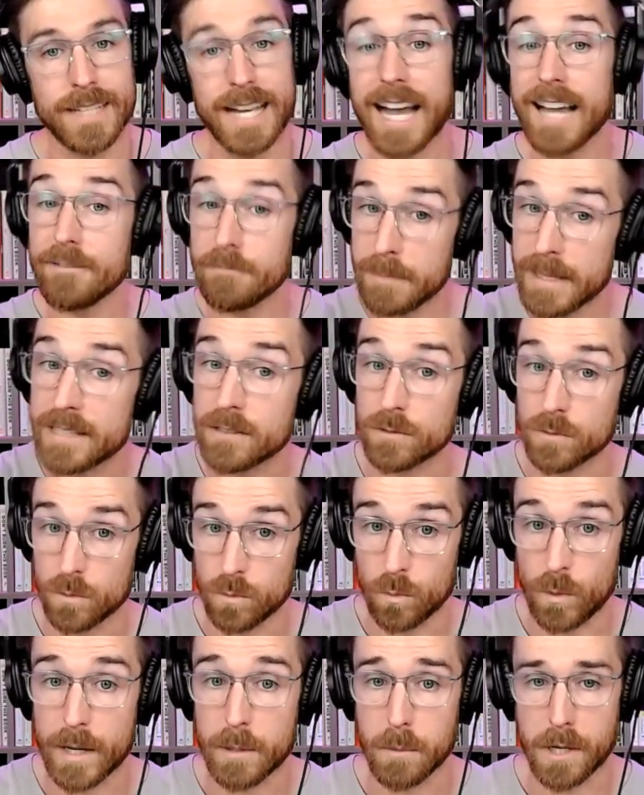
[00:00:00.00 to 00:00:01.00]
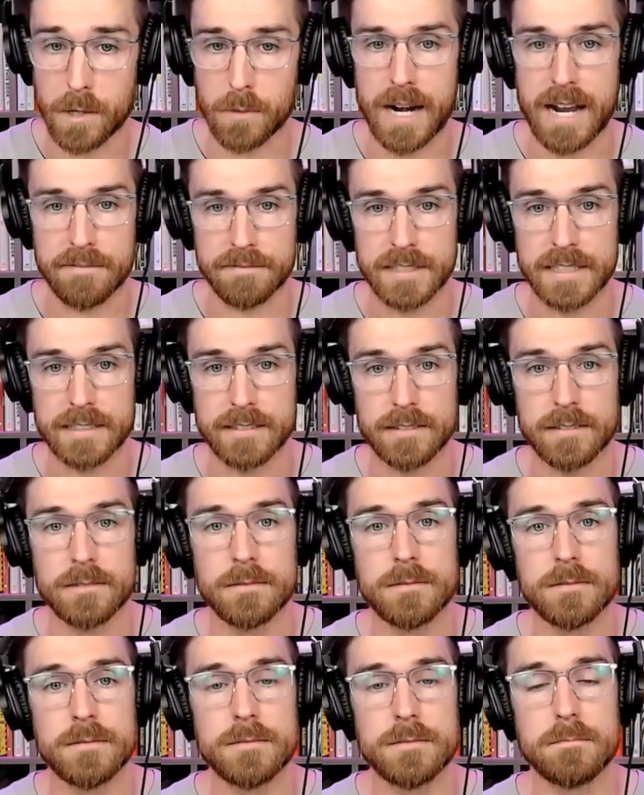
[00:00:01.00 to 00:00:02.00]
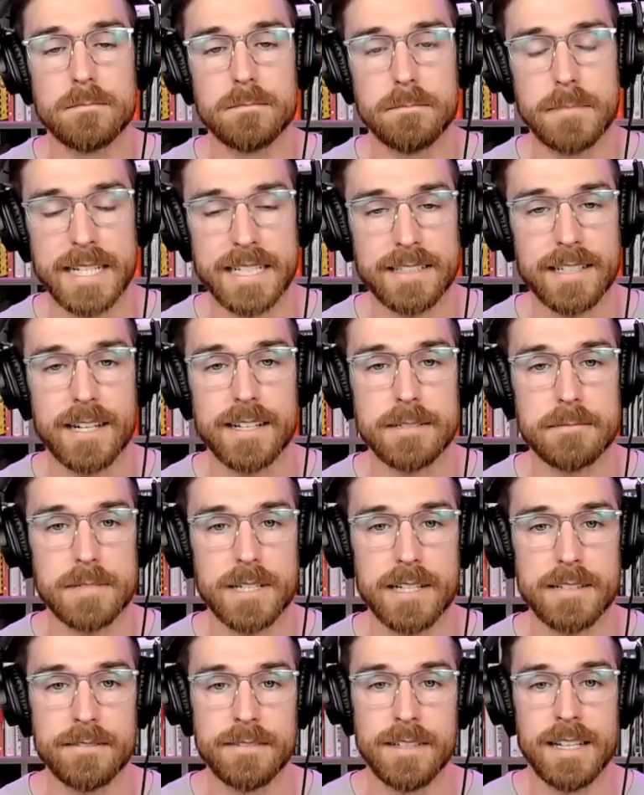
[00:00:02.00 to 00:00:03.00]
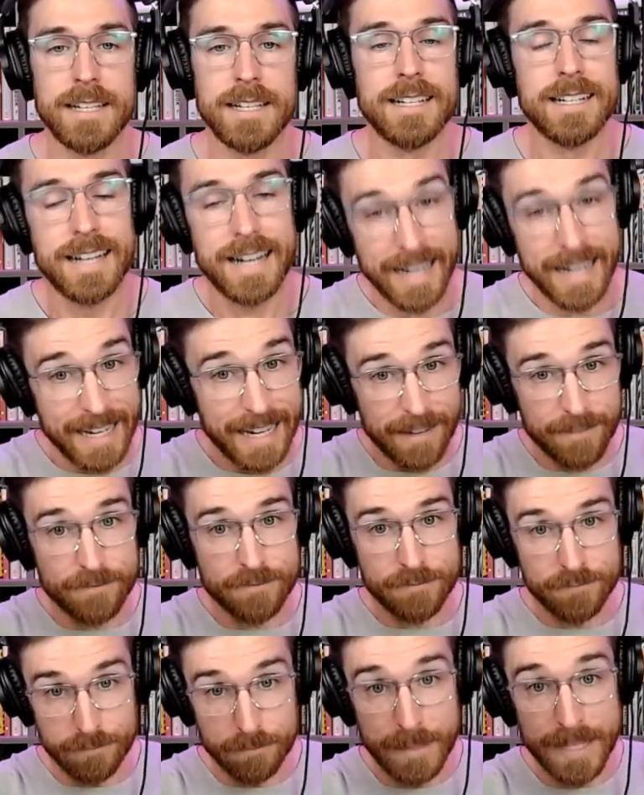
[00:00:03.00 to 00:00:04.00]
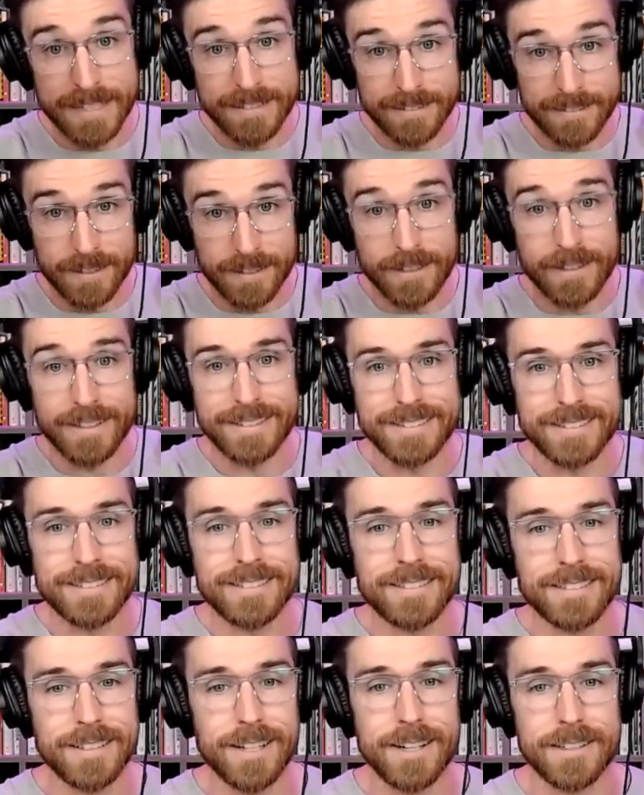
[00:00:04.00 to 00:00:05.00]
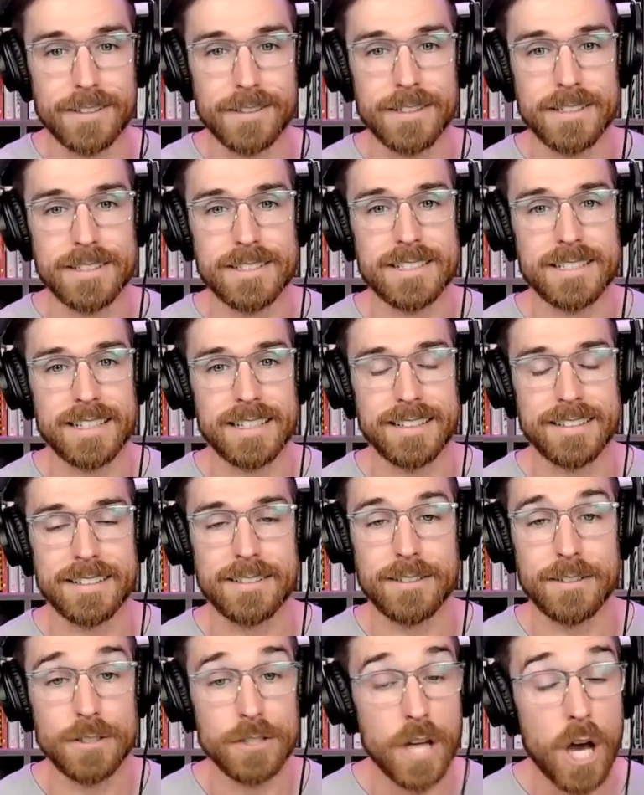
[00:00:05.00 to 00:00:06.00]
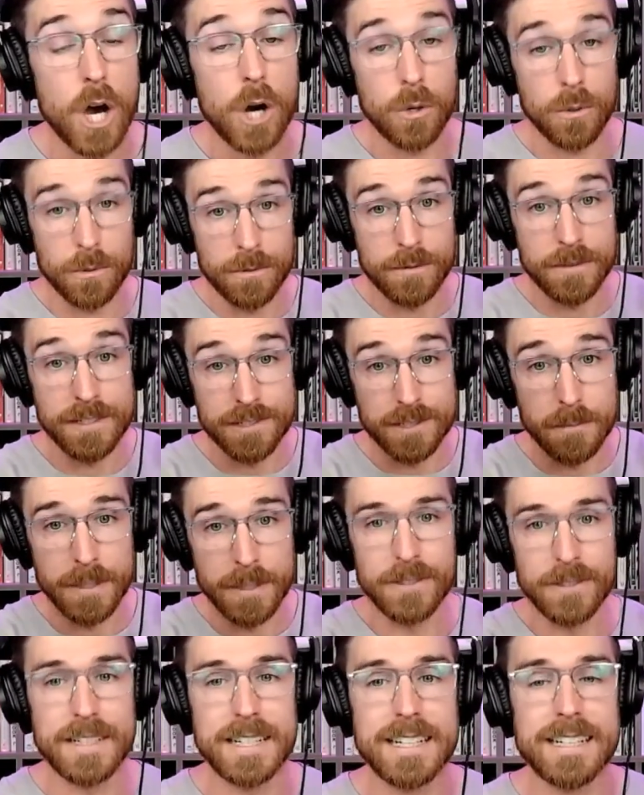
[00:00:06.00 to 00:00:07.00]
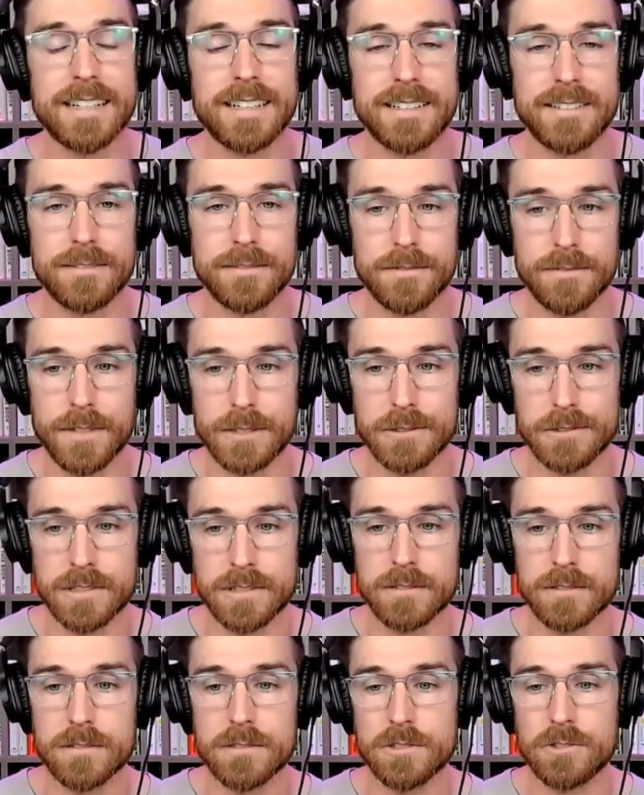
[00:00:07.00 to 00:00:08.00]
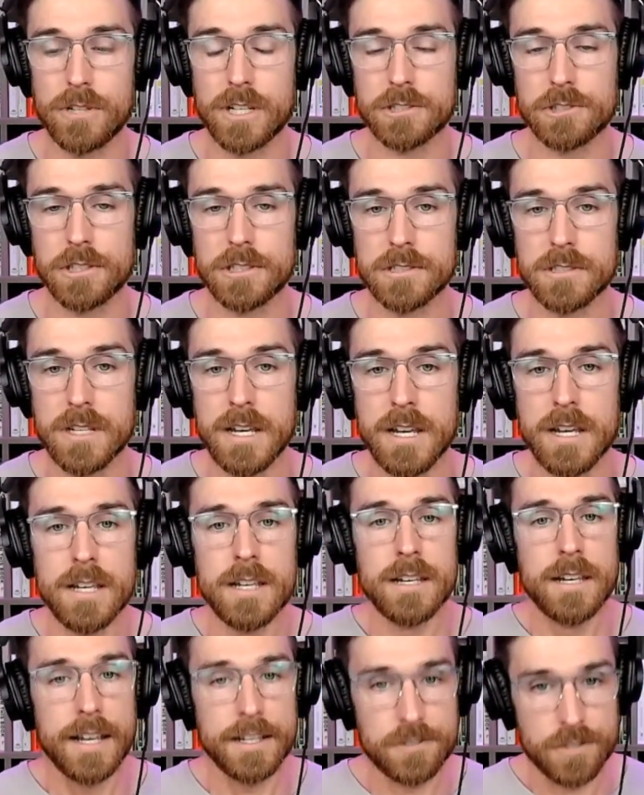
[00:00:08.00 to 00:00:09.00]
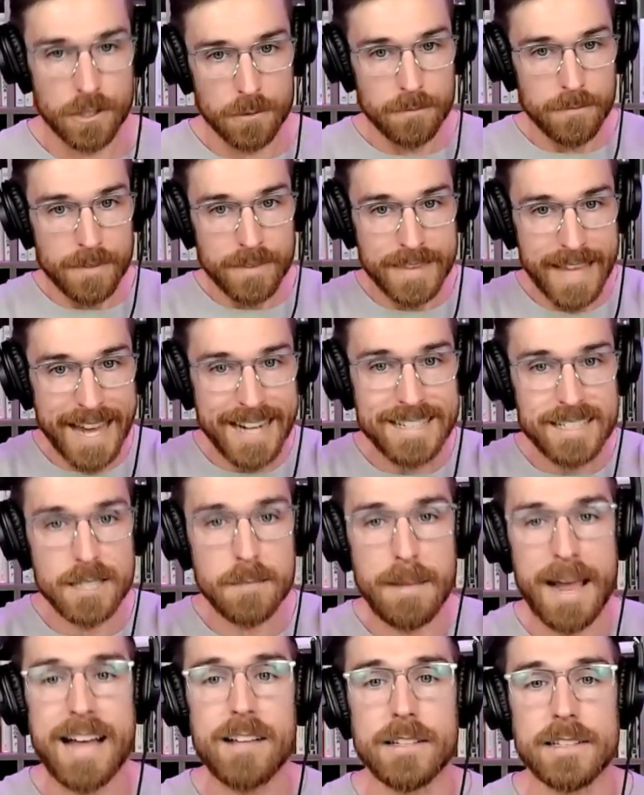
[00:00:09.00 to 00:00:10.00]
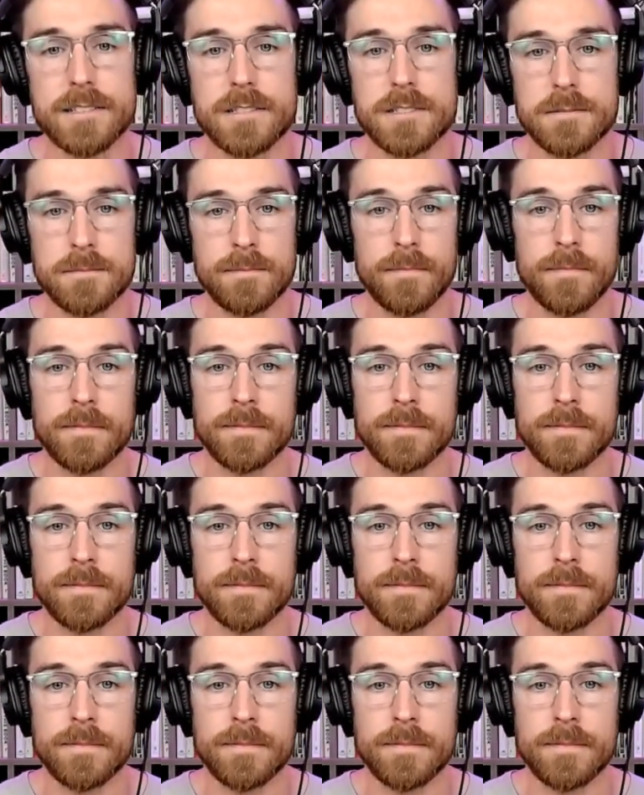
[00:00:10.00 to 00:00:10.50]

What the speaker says: I've been whitewater rafting many times. I have been on gondolas and know the stability of those structures. And so that is the balance.